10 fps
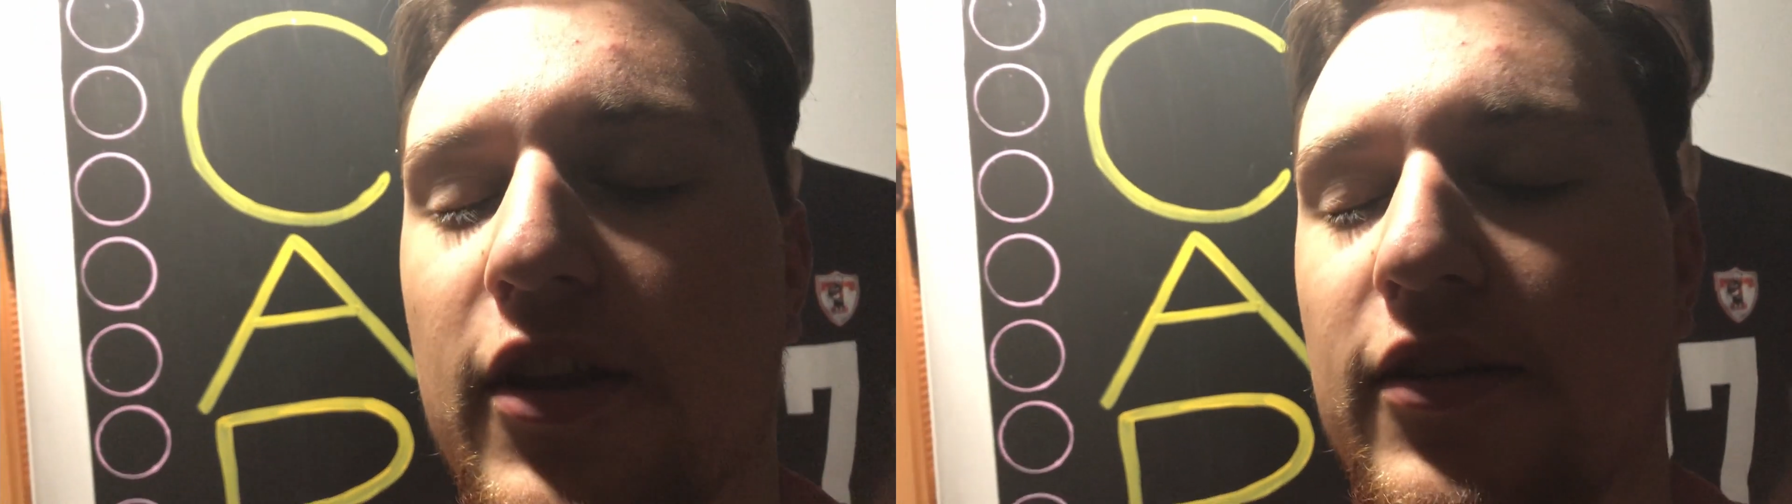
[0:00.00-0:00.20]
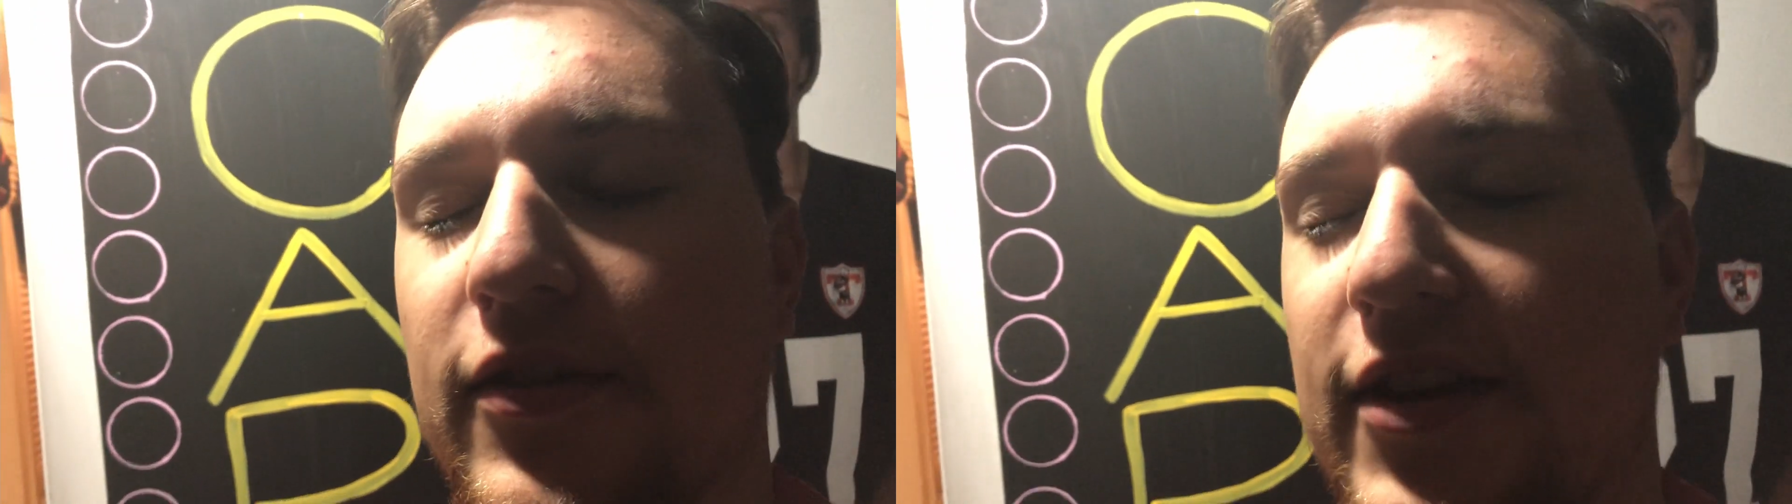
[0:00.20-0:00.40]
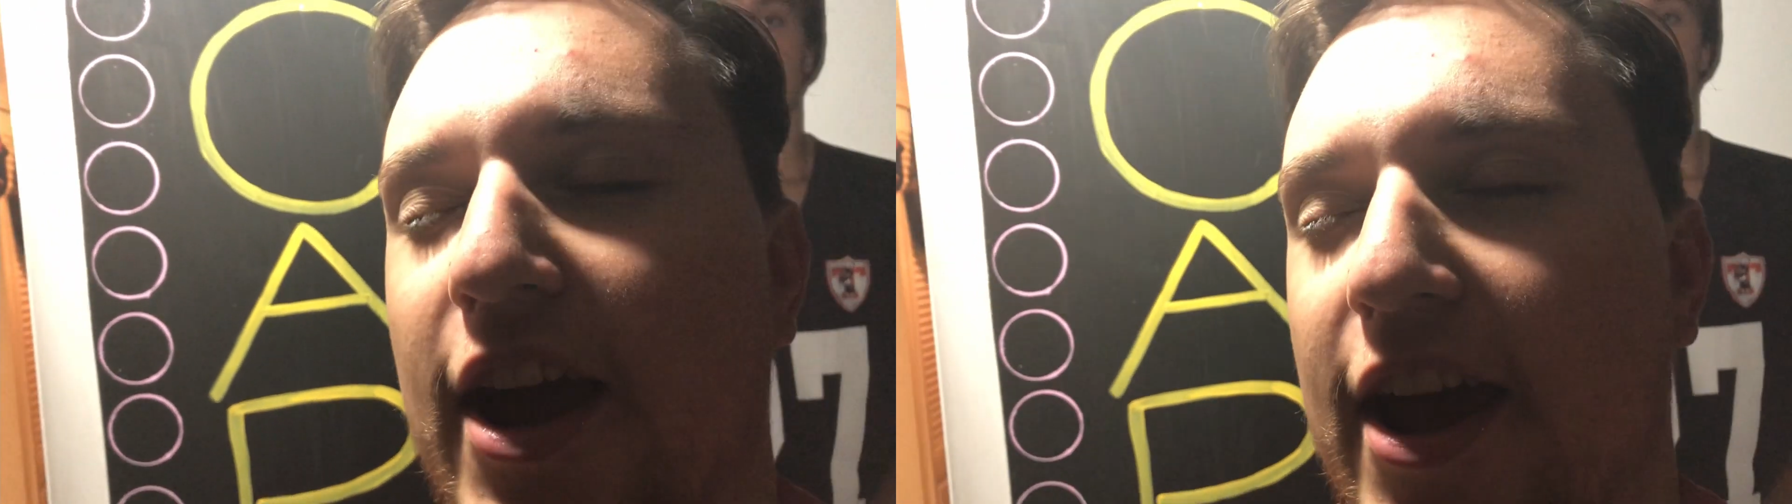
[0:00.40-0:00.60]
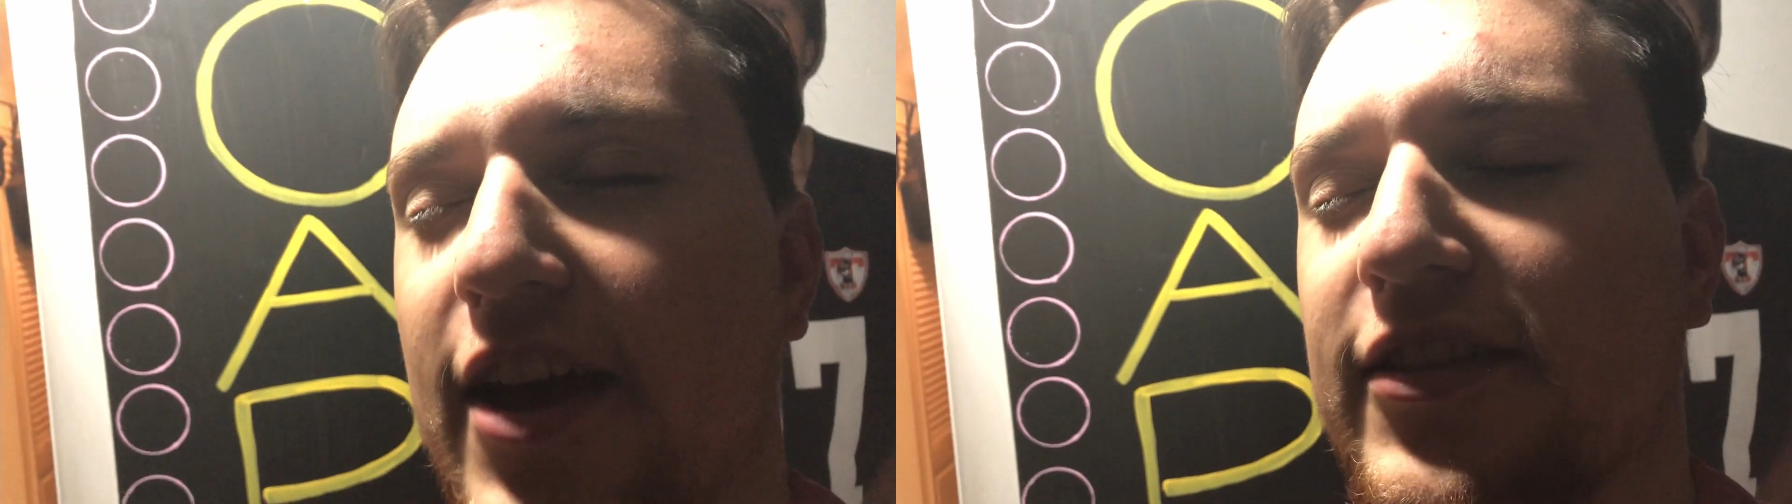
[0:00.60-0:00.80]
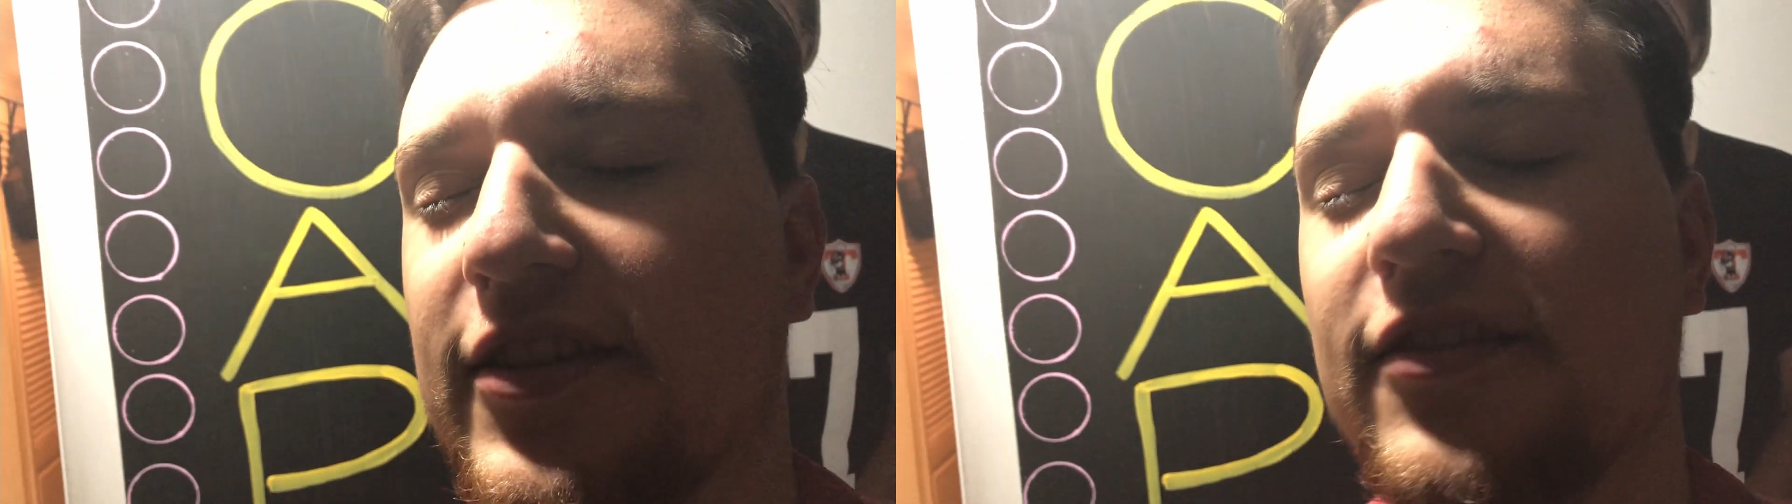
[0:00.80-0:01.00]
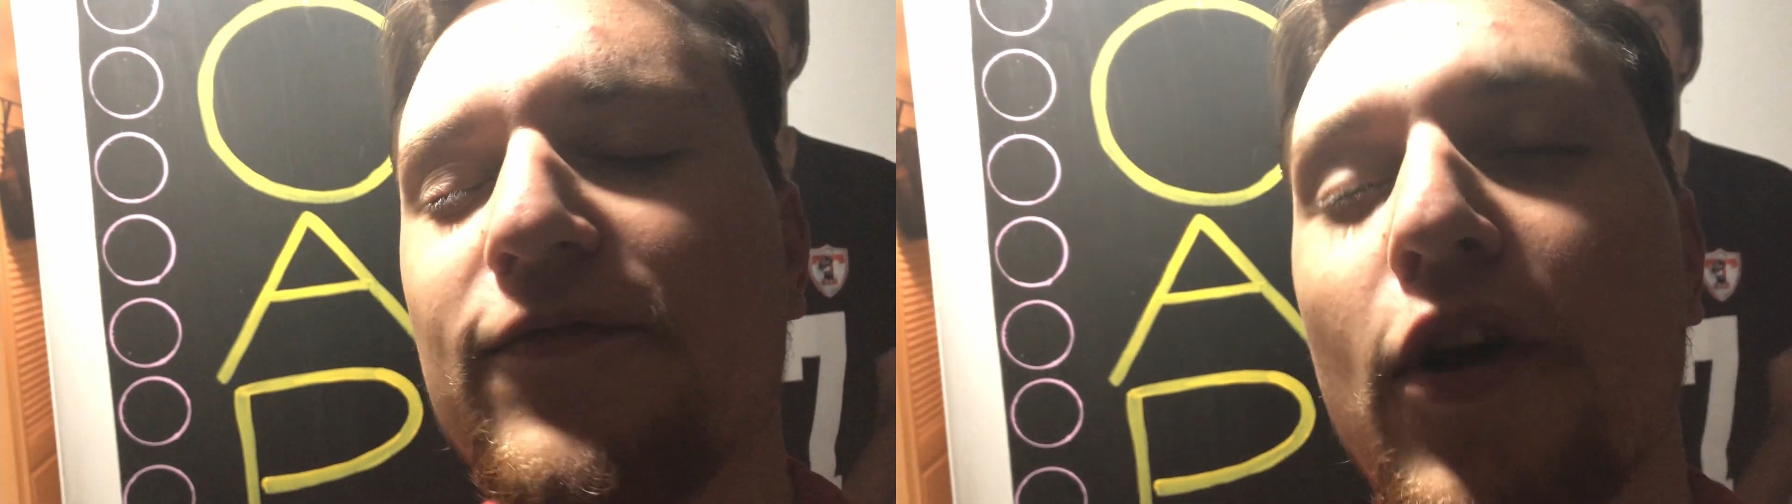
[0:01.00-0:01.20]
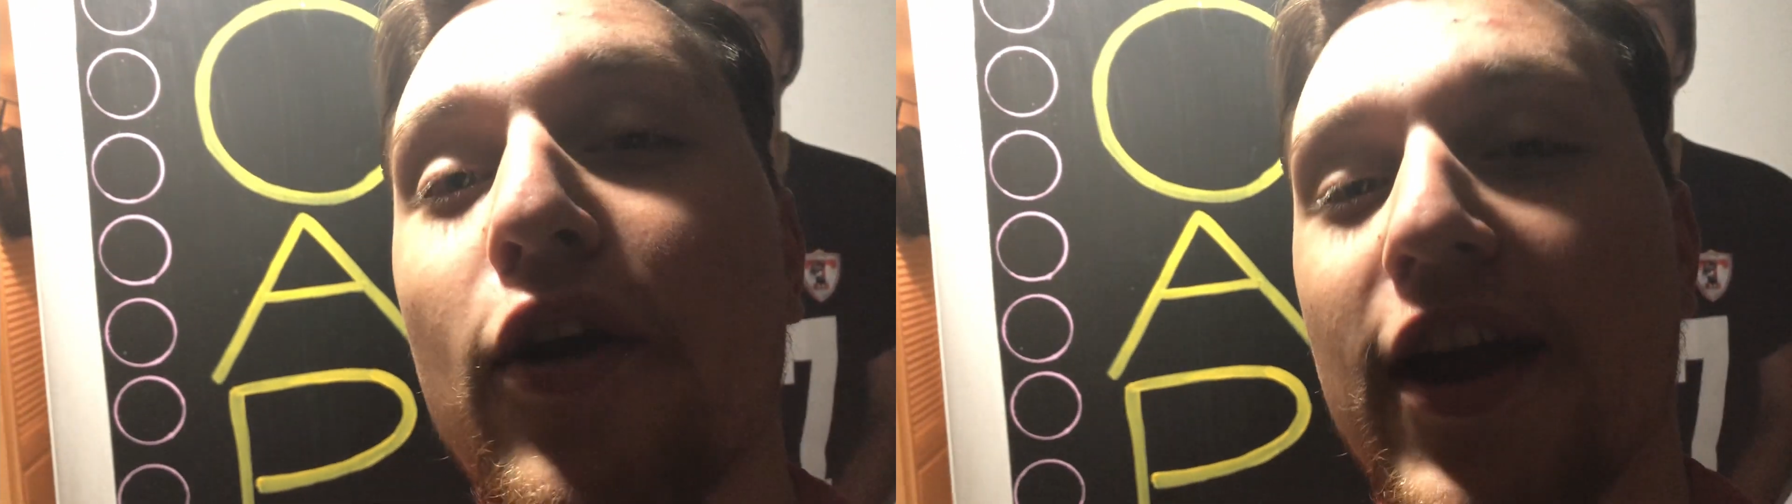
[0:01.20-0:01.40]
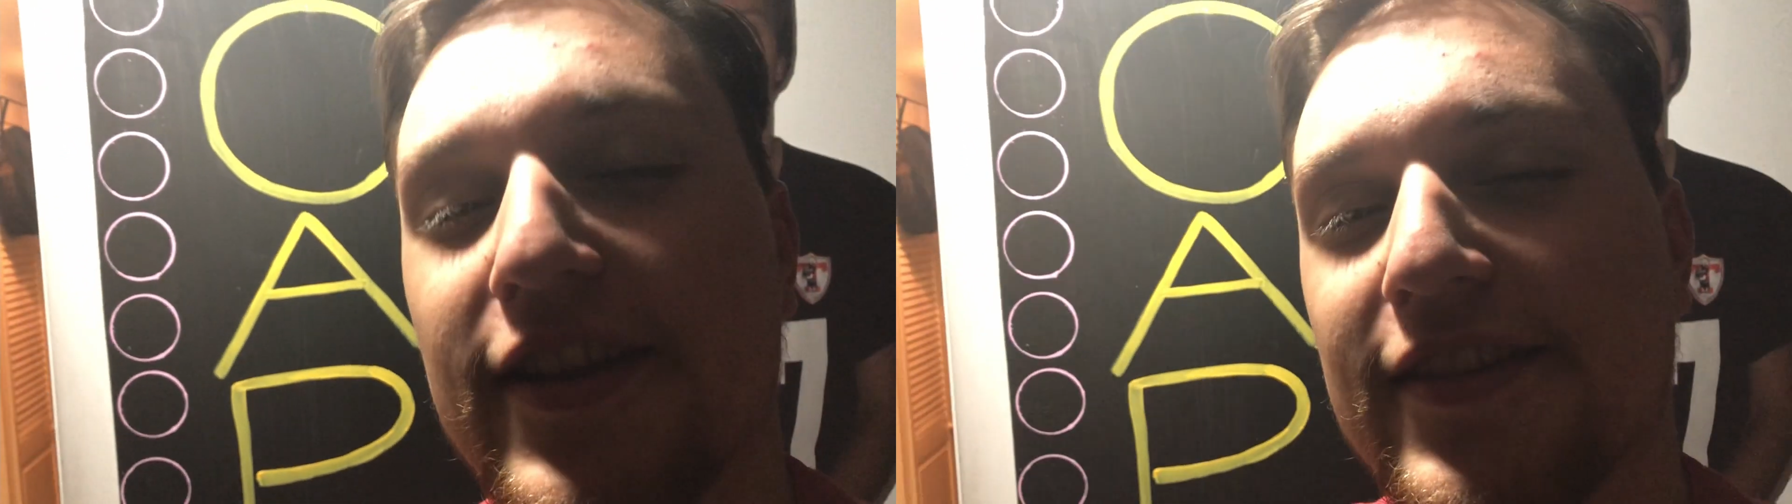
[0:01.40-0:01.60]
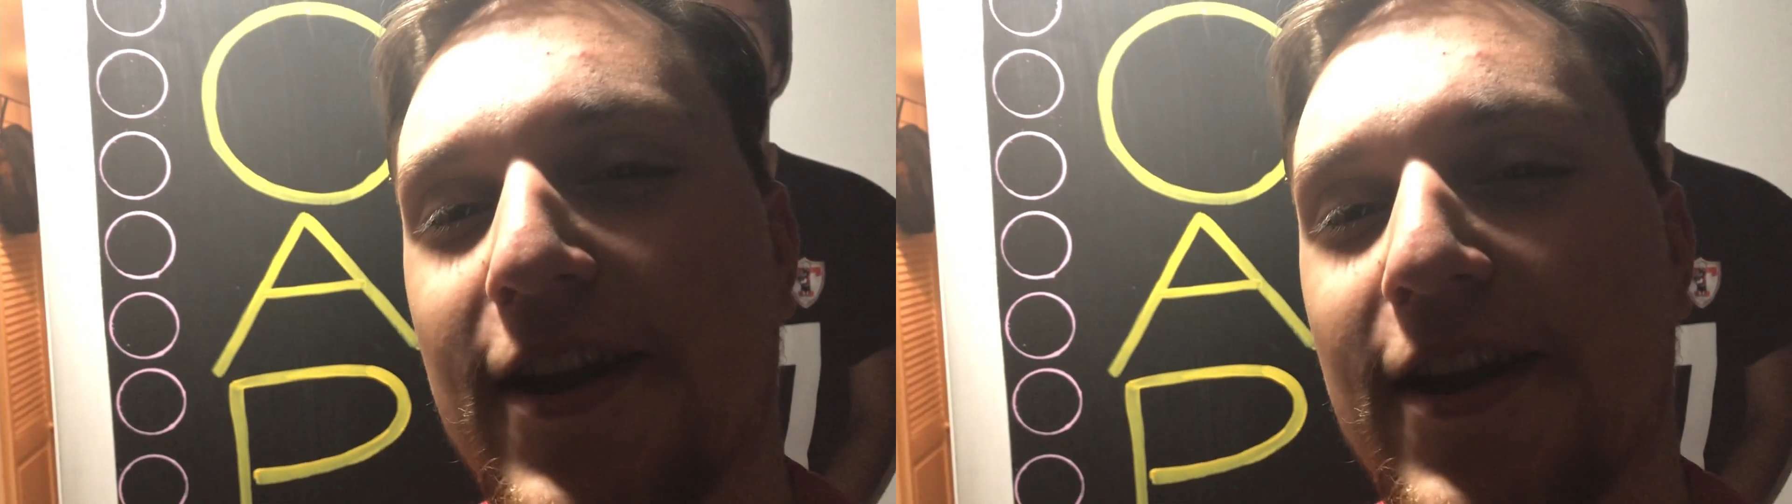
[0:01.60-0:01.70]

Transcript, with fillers: and I got addicted to Fall Guys